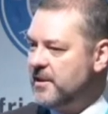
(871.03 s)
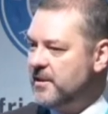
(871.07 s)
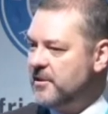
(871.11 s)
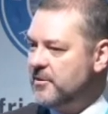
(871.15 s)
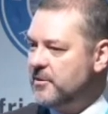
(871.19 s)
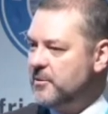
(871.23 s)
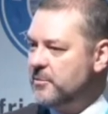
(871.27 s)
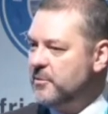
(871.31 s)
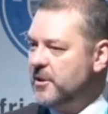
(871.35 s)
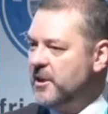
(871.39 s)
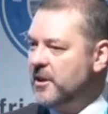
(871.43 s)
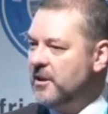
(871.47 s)

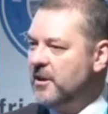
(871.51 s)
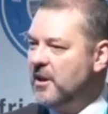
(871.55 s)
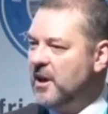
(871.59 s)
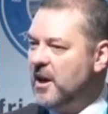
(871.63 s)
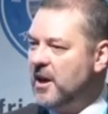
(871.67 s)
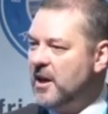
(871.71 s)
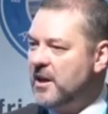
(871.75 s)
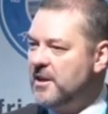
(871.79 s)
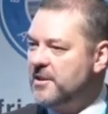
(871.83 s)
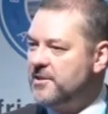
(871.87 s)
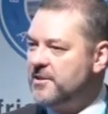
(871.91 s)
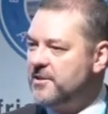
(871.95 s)
to
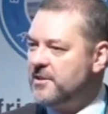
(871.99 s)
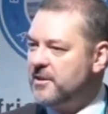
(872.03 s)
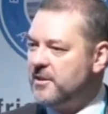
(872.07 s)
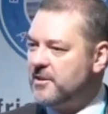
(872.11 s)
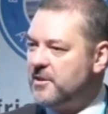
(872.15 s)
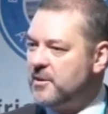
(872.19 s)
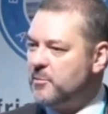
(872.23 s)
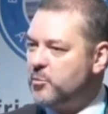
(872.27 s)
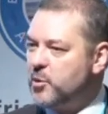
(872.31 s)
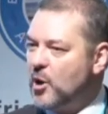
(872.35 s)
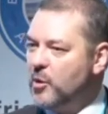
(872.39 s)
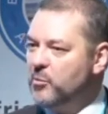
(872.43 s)
realise that
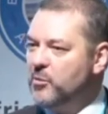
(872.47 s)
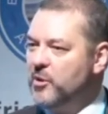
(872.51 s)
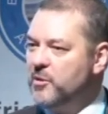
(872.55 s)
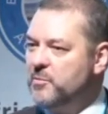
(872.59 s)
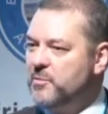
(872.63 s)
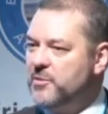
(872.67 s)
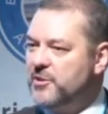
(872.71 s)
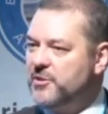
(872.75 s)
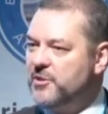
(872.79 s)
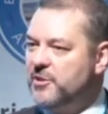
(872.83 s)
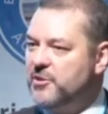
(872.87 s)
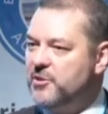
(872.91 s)
the
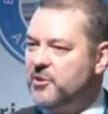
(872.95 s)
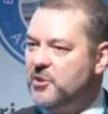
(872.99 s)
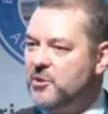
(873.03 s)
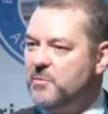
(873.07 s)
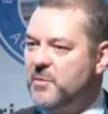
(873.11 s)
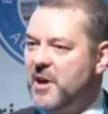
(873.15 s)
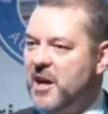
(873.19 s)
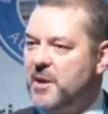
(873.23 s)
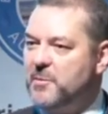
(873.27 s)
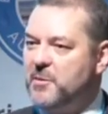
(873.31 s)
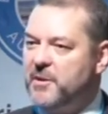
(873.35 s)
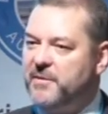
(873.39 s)
problems that you
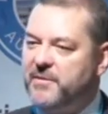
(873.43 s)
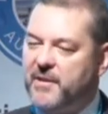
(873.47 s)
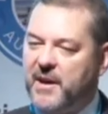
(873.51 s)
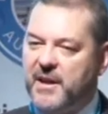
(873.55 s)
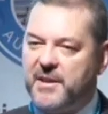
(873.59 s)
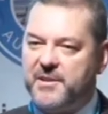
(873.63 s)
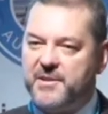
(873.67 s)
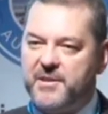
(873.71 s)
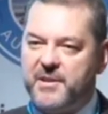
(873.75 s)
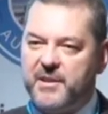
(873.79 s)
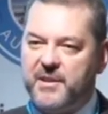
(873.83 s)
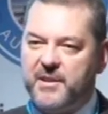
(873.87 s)
may be
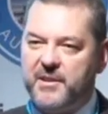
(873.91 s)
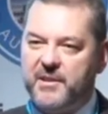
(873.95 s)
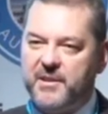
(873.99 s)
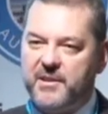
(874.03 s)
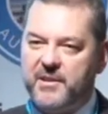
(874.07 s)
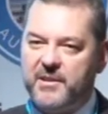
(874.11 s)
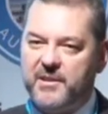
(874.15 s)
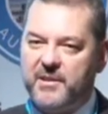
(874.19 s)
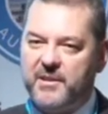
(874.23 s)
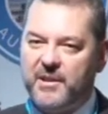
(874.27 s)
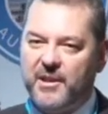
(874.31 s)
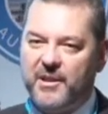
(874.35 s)
facing
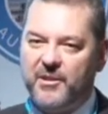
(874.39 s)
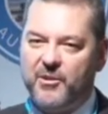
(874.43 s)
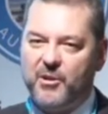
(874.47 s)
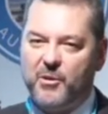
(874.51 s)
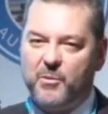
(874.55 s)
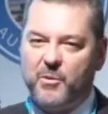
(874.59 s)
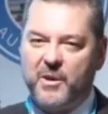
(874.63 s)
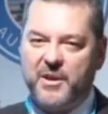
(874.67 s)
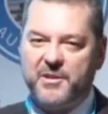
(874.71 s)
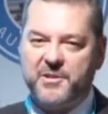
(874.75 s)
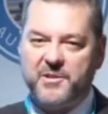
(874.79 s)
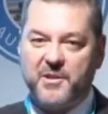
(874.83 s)
are not
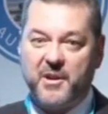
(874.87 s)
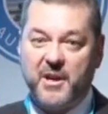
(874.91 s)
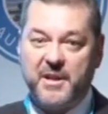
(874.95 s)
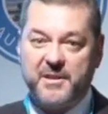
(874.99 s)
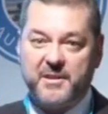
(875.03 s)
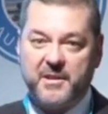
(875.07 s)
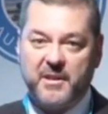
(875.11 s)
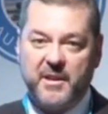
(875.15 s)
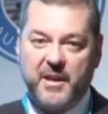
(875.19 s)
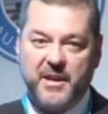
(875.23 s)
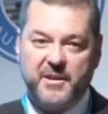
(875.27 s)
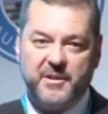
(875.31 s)
ones
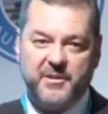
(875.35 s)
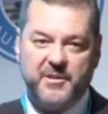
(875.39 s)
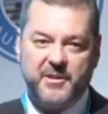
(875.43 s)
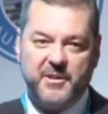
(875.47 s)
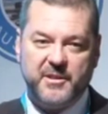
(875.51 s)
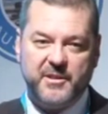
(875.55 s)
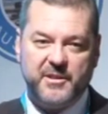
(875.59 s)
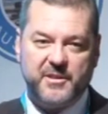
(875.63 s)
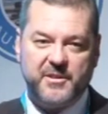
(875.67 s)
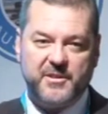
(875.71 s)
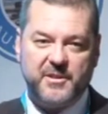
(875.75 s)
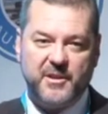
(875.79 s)
isolated to
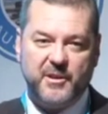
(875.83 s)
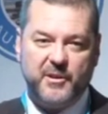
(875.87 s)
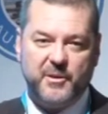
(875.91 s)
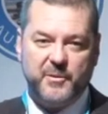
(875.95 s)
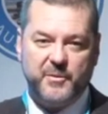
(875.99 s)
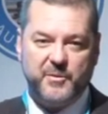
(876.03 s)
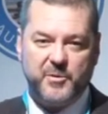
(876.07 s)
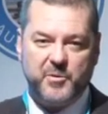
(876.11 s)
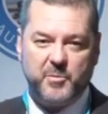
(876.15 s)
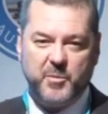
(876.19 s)
yourselves,